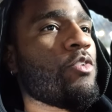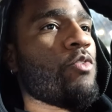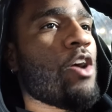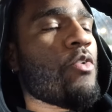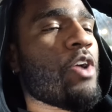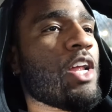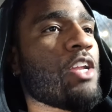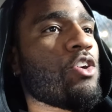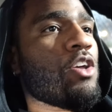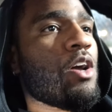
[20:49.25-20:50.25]
Rocc Raid, I
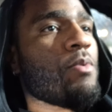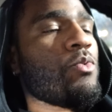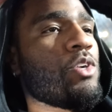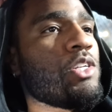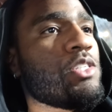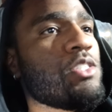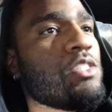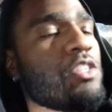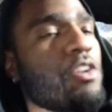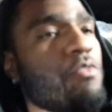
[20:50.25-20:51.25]
know y'all be wanting to see
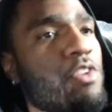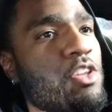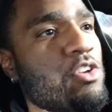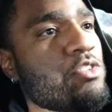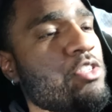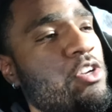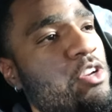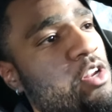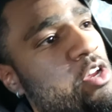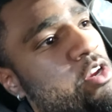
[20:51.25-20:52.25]
certain videos here
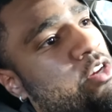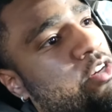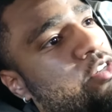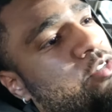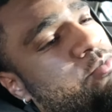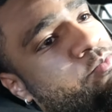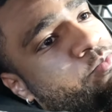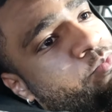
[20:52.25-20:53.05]
and there. Um